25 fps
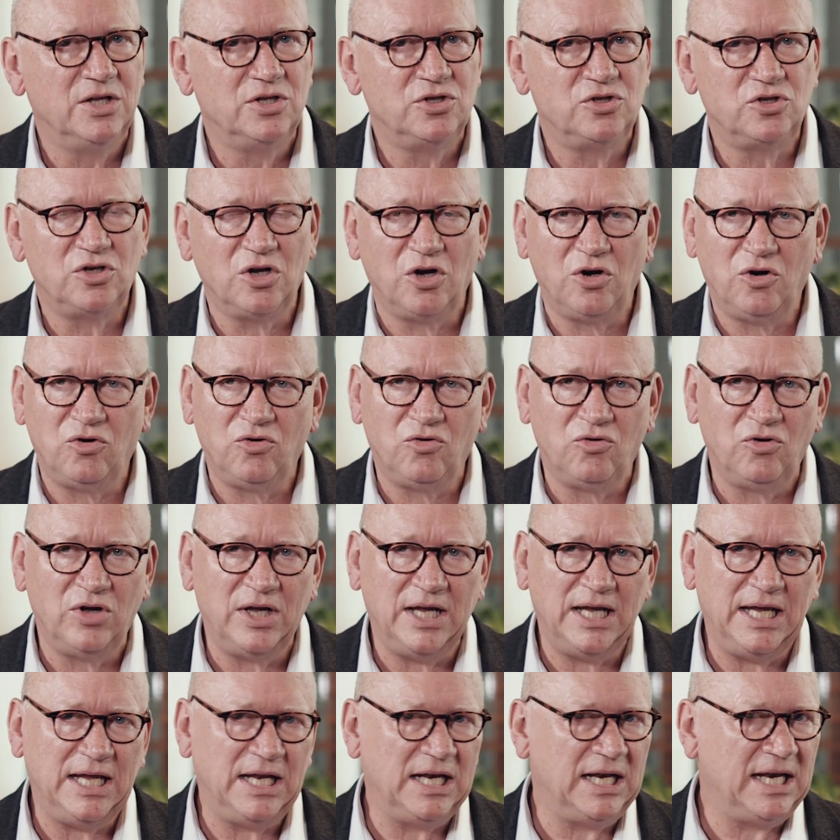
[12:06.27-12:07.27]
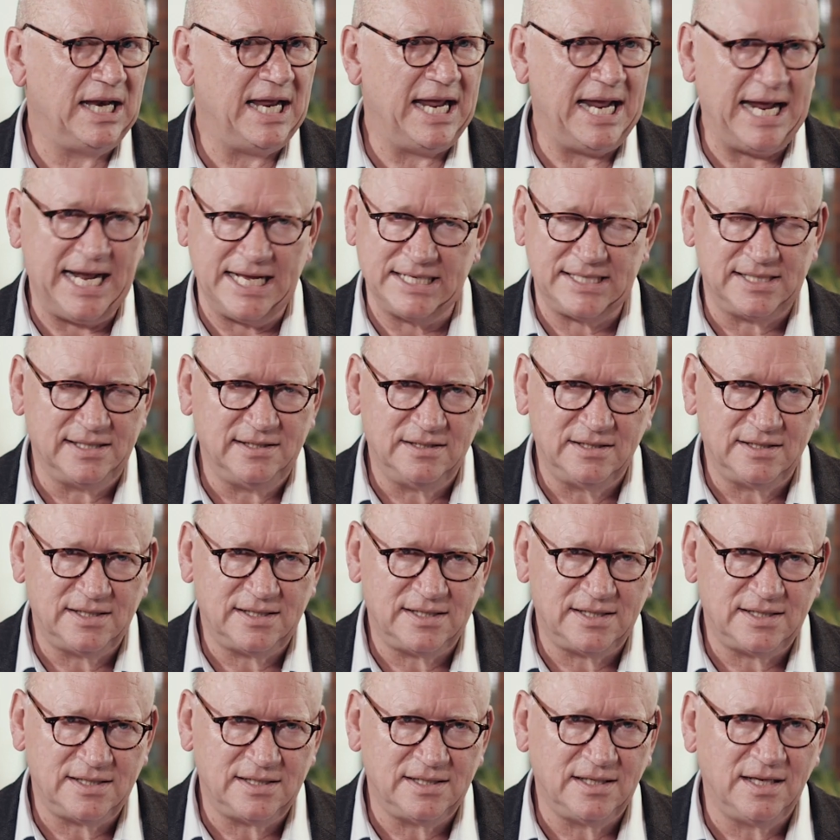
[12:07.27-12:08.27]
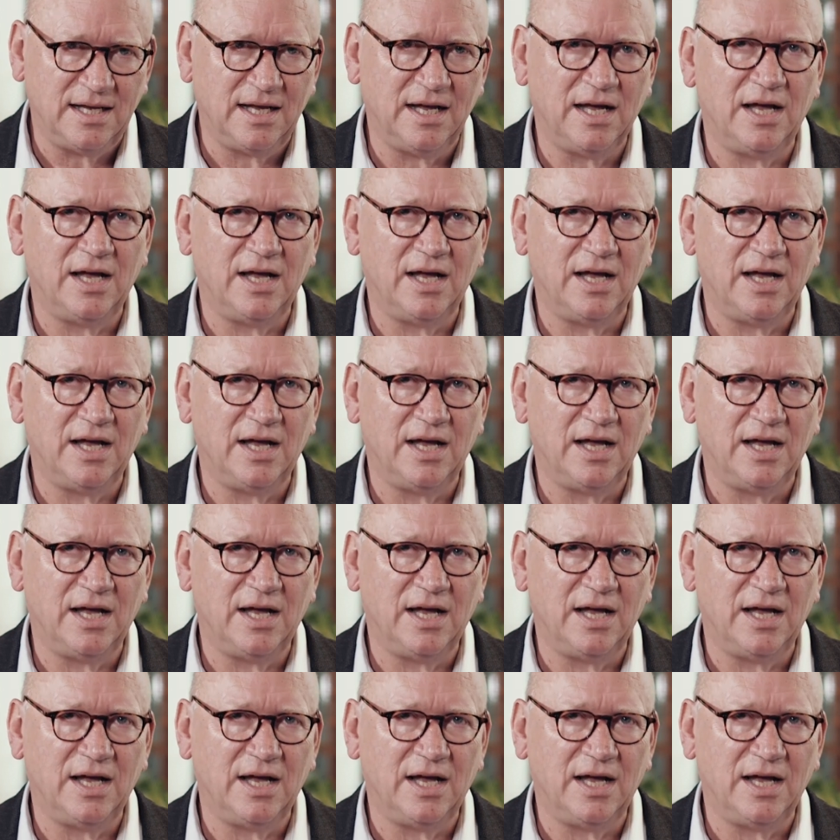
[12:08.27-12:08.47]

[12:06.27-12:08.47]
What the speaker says: So in essence,